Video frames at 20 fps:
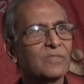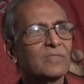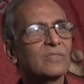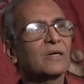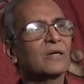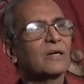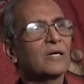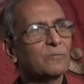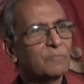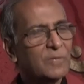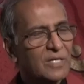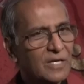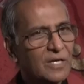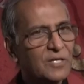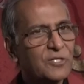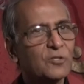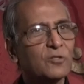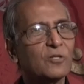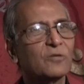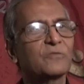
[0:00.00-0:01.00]
The
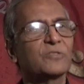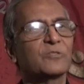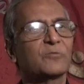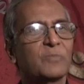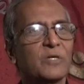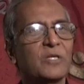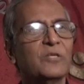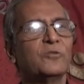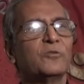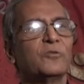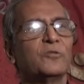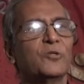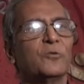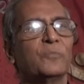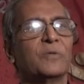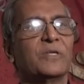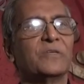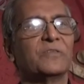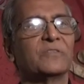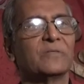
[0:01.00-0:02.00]
culmination of spiritual
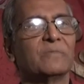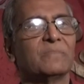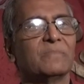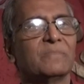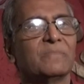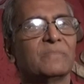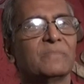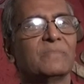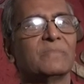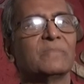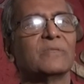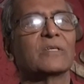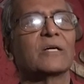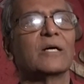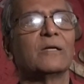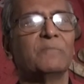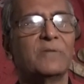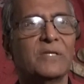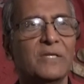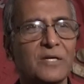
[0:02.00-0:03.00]
humanism, the
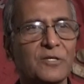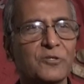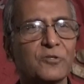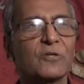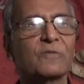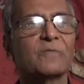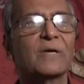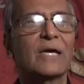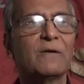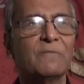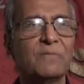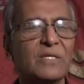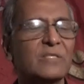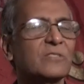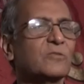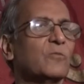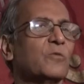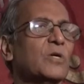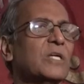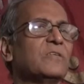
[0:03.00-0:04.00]
culmination of every.
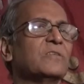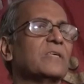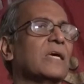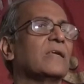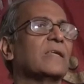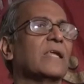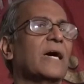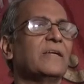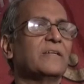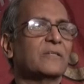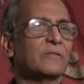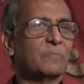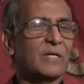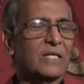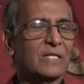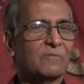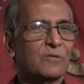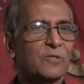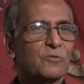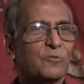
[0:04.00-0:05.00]
So, what is
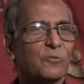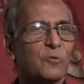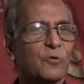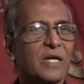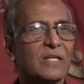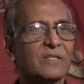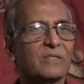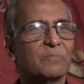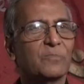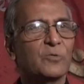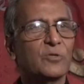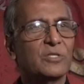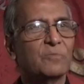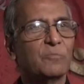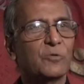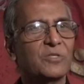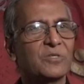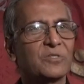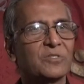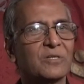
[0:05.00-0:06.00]
enlightenment, even if you look at the
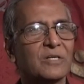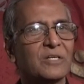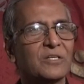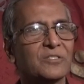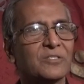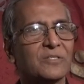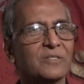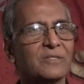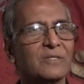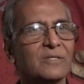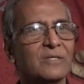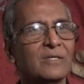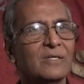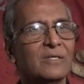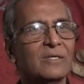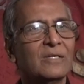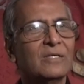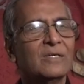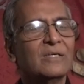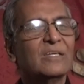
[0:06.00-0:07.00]
Buddhist tradition?
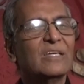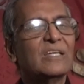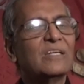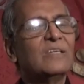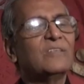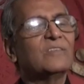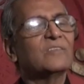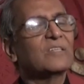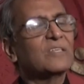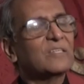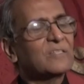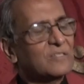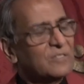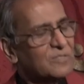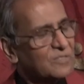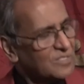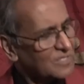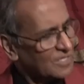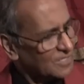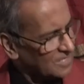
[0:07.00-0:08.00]
It is
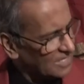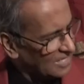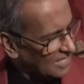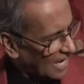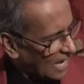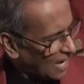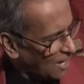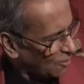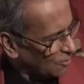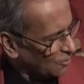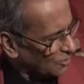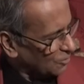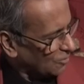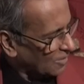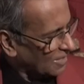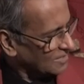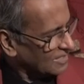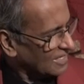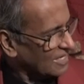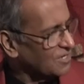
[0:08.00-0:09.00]
sussing out your
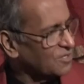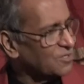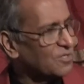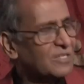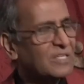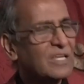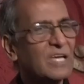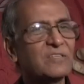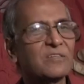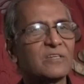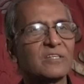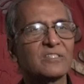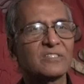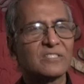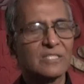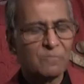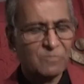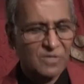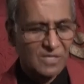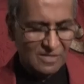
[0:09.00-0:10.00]
essential nature as
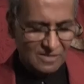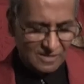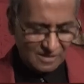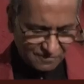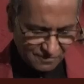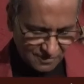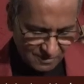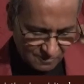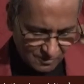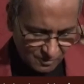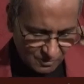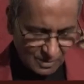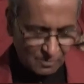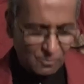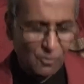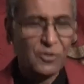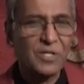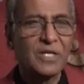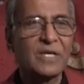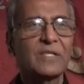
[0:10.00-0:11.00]
something different from the
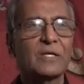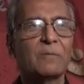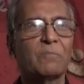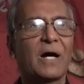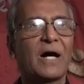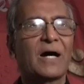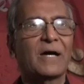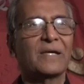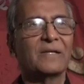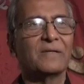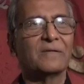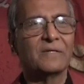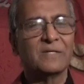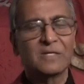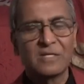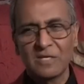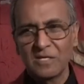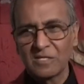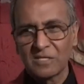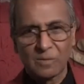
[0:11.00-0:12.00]
body and the mind.
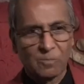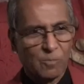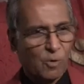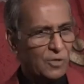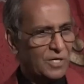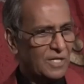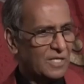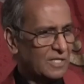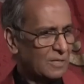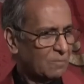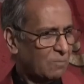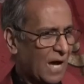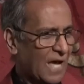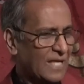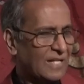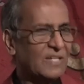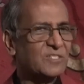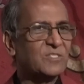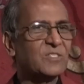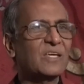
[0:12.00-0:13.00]
The body and the
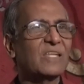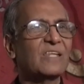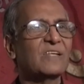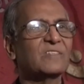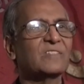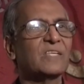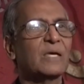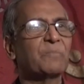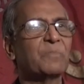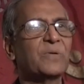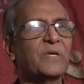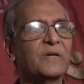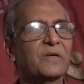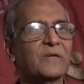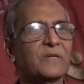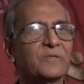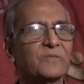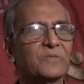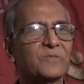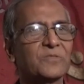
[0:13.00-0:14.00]
mind are seen as
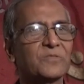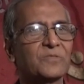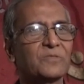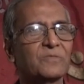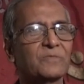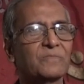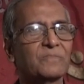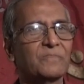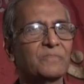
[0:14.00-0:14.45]
appearance,